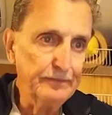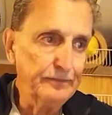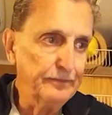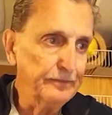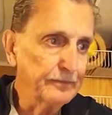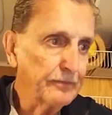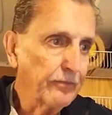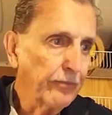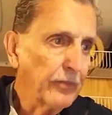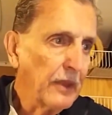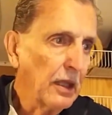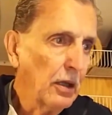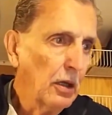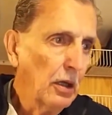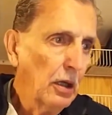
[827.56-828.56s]
and
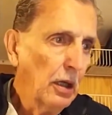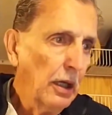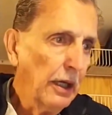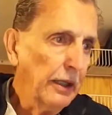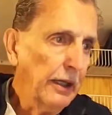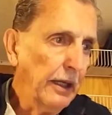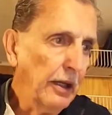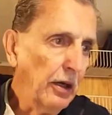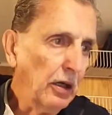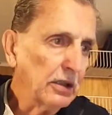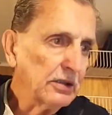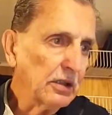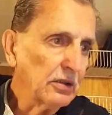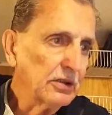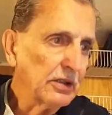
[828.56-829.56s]
then he
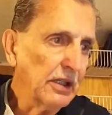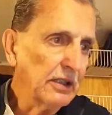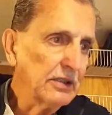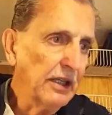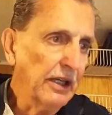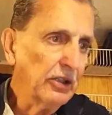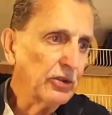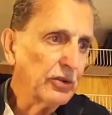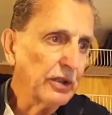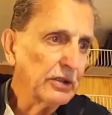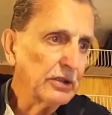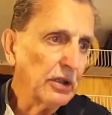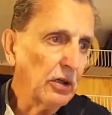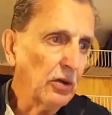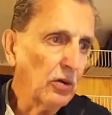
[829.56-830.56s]
also says, interesting,
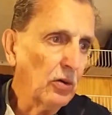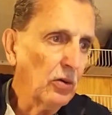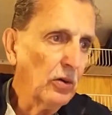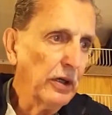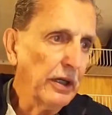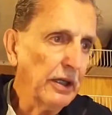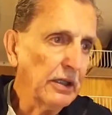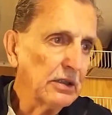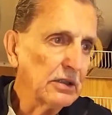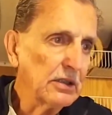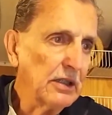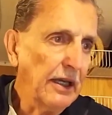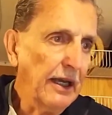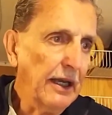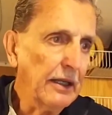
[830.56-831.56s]
so is
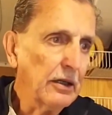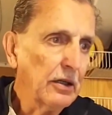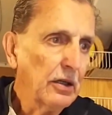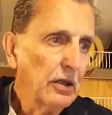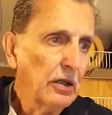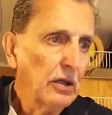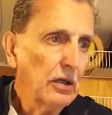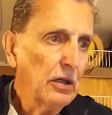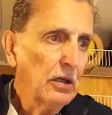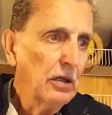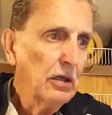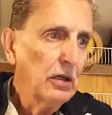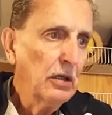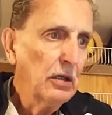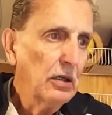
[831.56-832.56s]
that
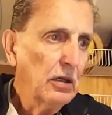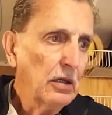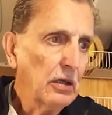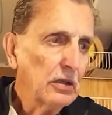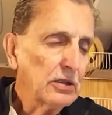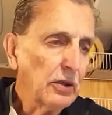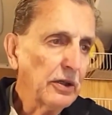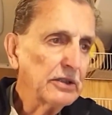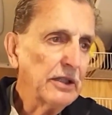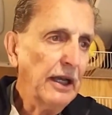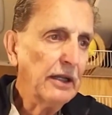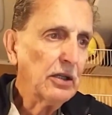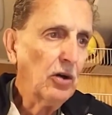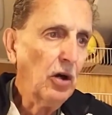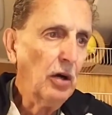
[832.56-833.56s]
so is
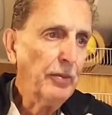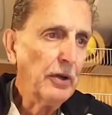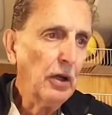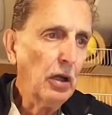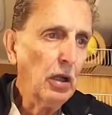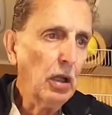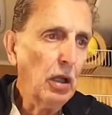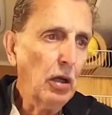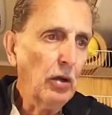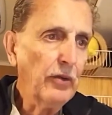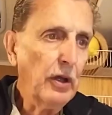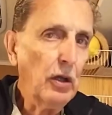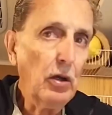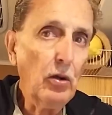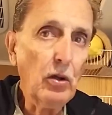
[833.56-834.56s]
that carpet all along
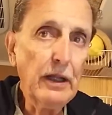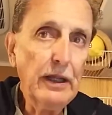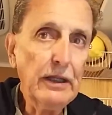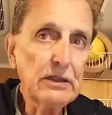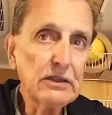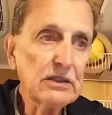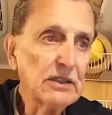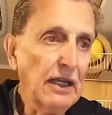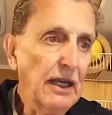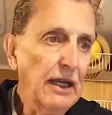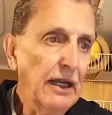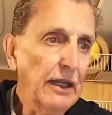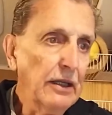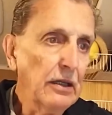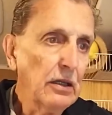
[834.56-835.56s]
the whole
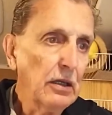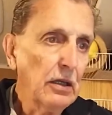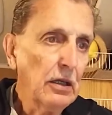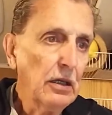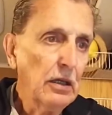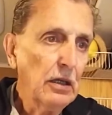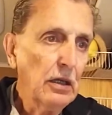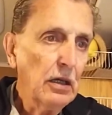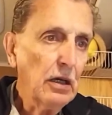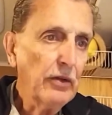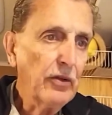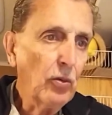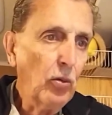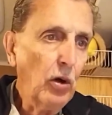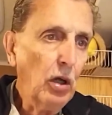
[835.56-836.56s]
inside
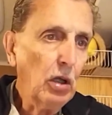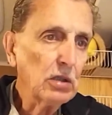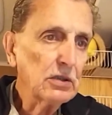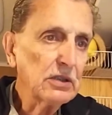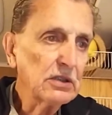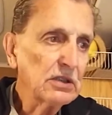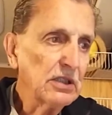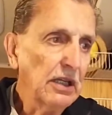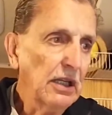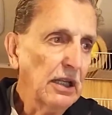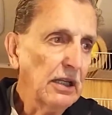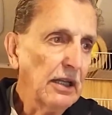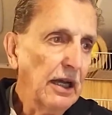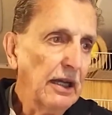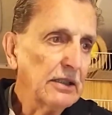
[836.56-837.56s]
of the walls and
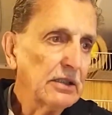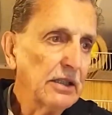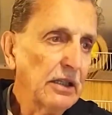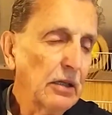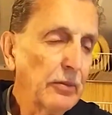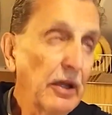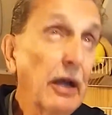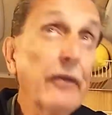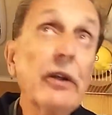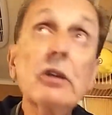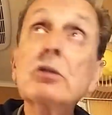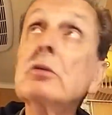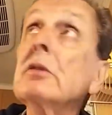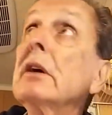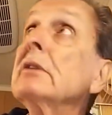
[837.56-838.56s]
ceiling? Nice tip. Yeah,
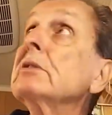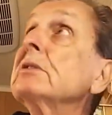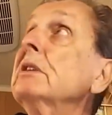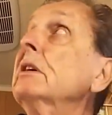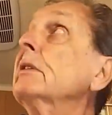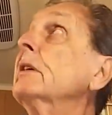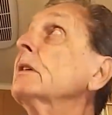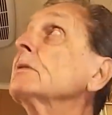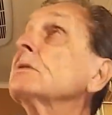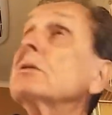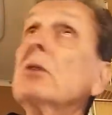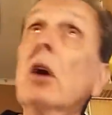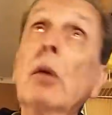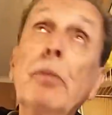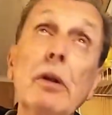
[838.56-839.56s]
there's there's there's
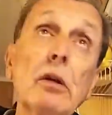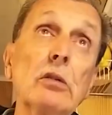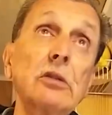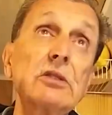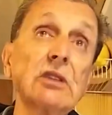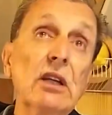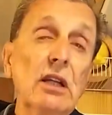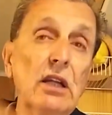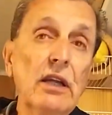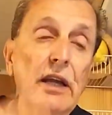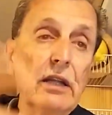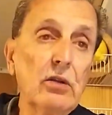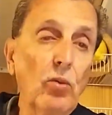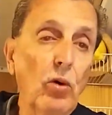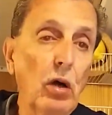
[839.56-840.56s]
carpet on the ceiling
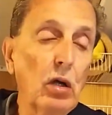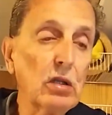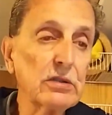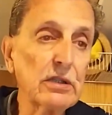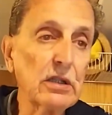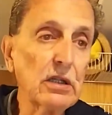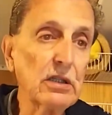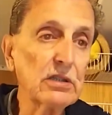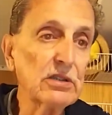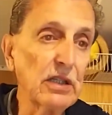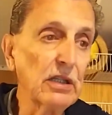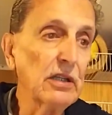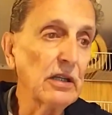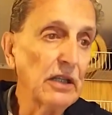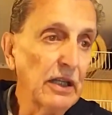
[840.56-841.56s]
and the walls in the
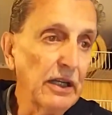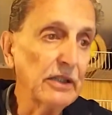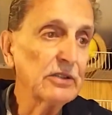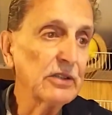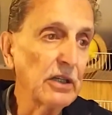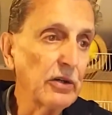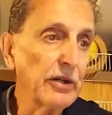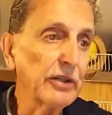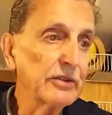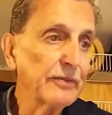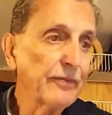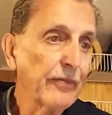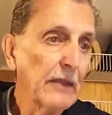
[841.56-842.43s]
casita. Yes, there is.